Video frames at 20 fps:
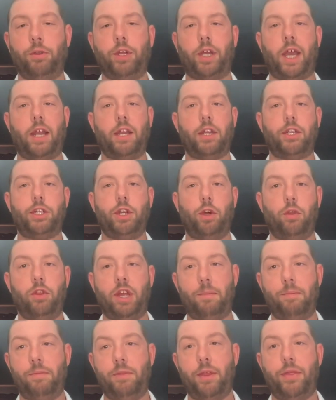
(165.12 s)
to kind of show
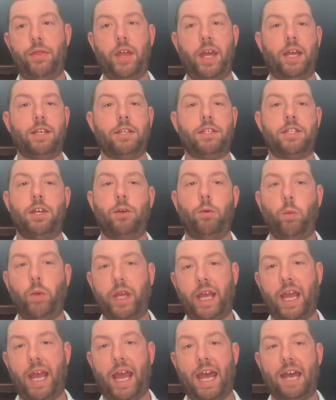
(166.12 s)
them the things that
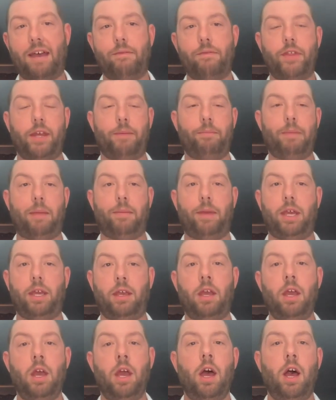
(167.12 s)
we have that
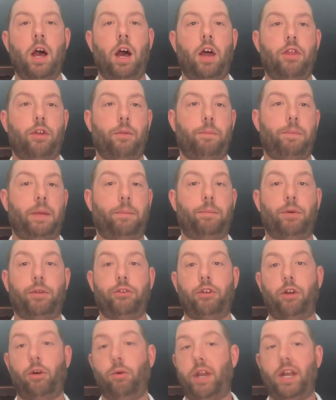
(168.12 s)
maybe other people
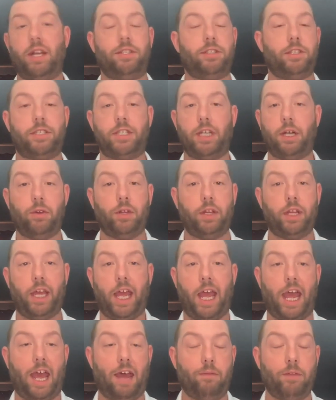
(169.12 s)
don't necessarily
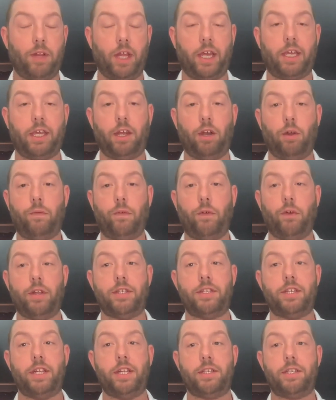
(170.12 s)
have. Like, for
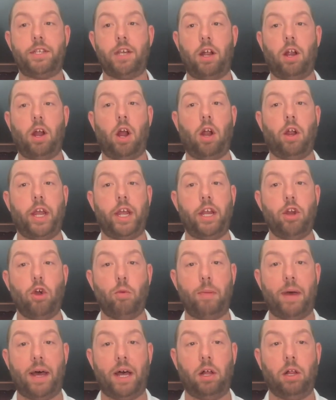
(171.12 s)
instance, our
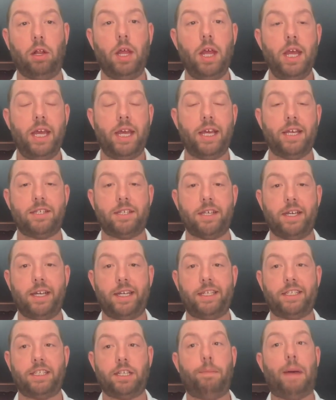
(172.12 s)
InoBell is
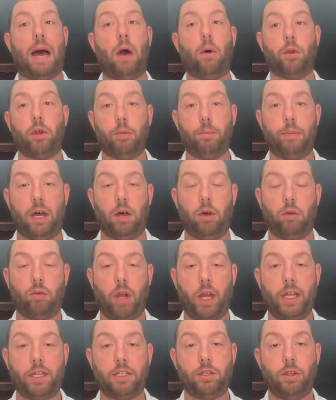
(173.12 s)
a powder bell,
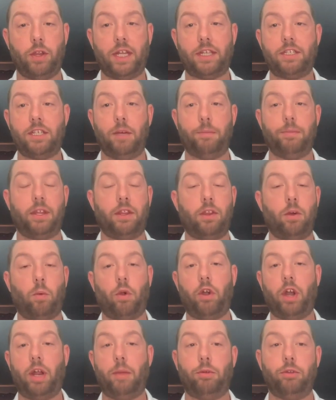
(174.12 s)
right? So that's something that
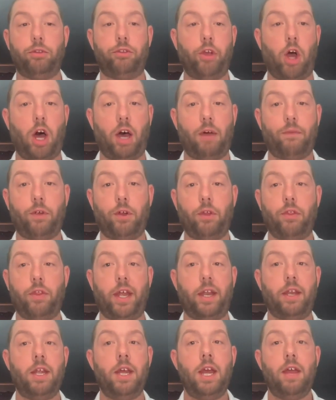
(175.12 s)
we're able to offer
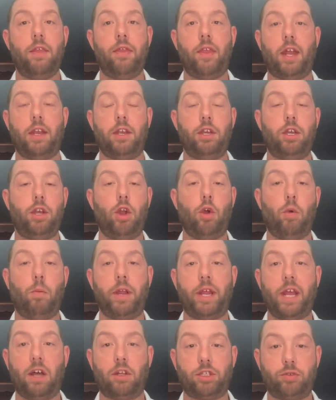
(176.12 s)
that
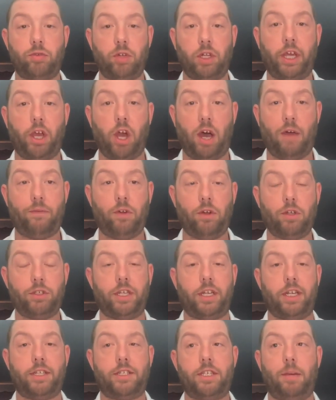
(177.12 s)
nobody else really offers.
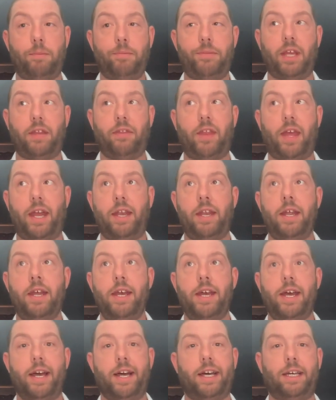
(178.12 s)
And it's something that
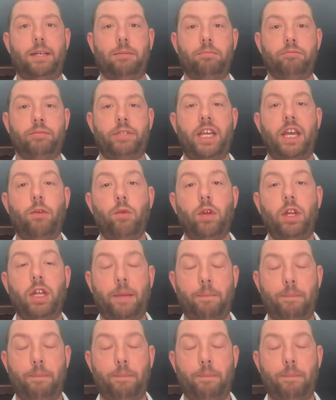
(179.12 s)
can really